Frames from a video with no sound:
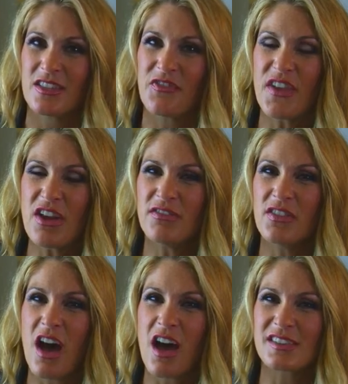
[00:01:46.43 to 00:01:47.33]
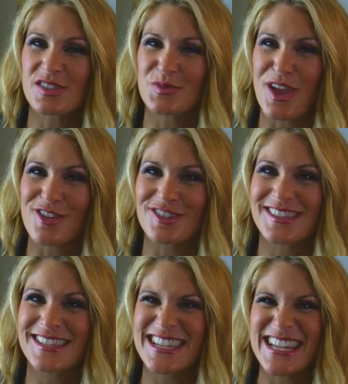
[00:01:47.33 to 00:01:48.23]
The fear of loss is rather
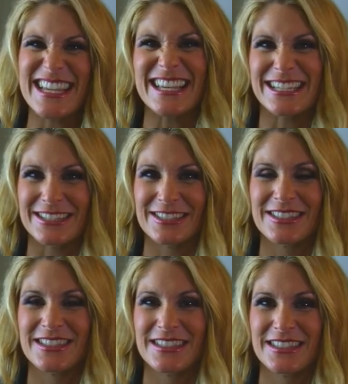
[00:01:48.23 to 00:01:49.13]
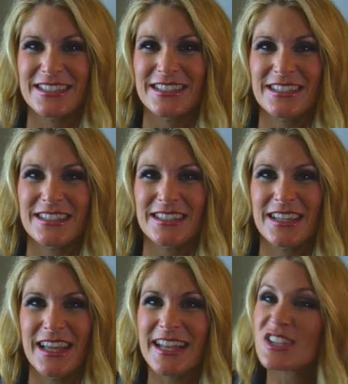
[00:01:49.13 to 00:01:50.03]
sneaky,
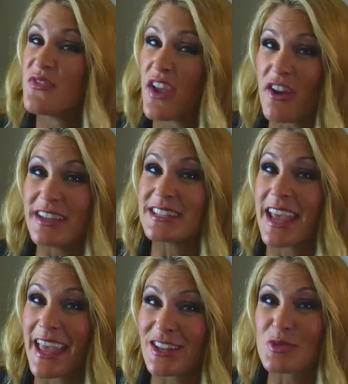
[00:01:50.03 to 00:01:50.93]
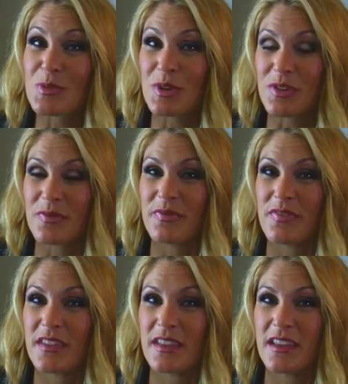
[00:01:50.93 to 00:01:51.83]
and it's very tangible.
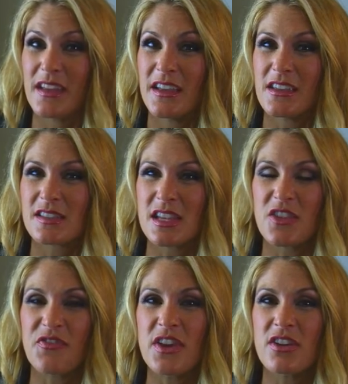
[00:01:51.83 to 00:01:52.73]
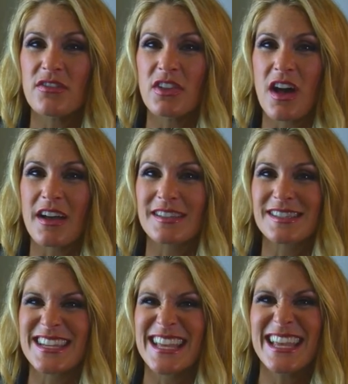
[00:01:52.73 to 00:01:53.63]
You see, the fear of
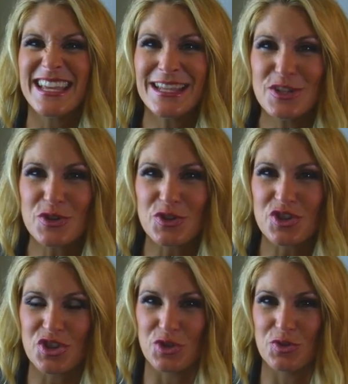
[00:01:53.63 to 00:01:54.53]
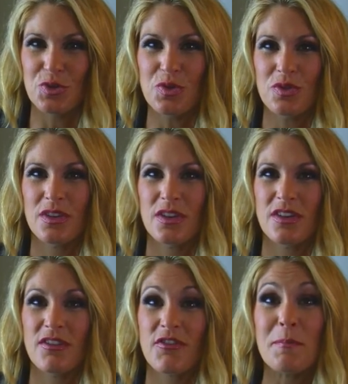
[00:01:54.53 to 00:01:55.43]
loss hinders you
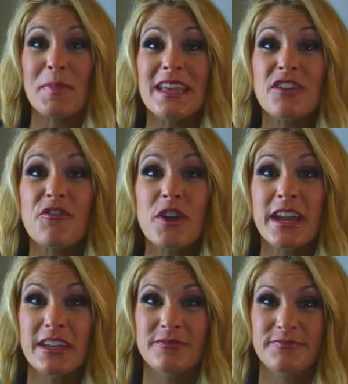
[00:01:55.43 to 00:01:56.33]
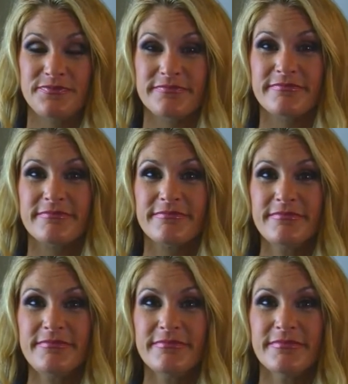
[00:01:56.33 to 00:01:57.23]
from being free.
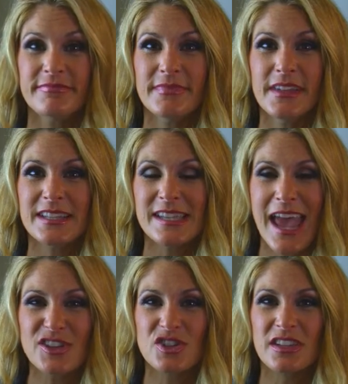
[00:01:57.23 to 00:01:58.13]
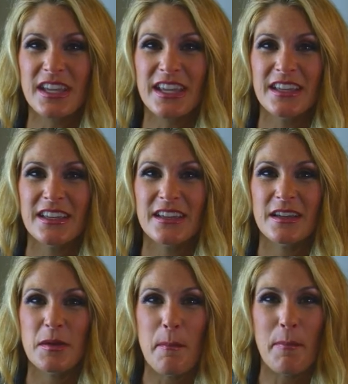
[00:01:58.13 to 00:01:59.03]
It's actually
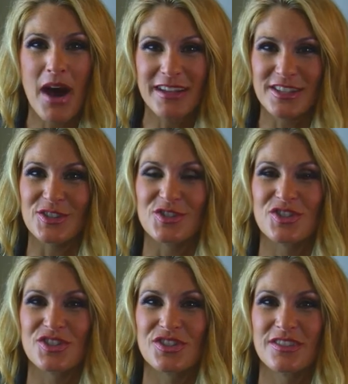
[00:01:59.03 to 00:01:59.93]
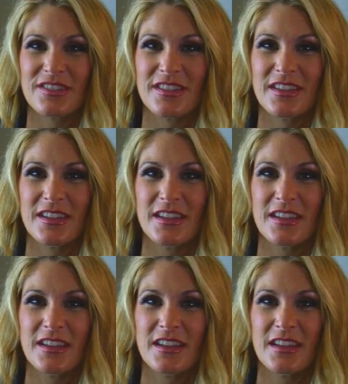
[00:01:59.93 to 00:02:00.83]
bondage.
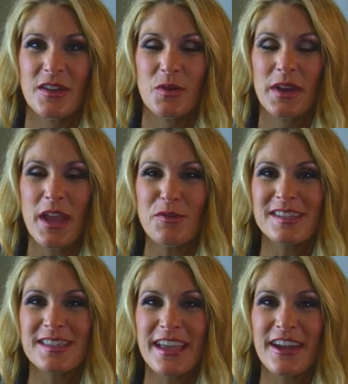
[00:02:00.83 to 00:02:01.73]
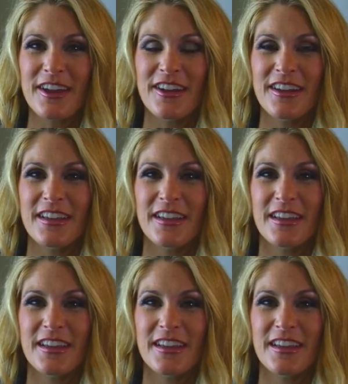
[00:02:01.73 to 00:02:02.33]
When I was there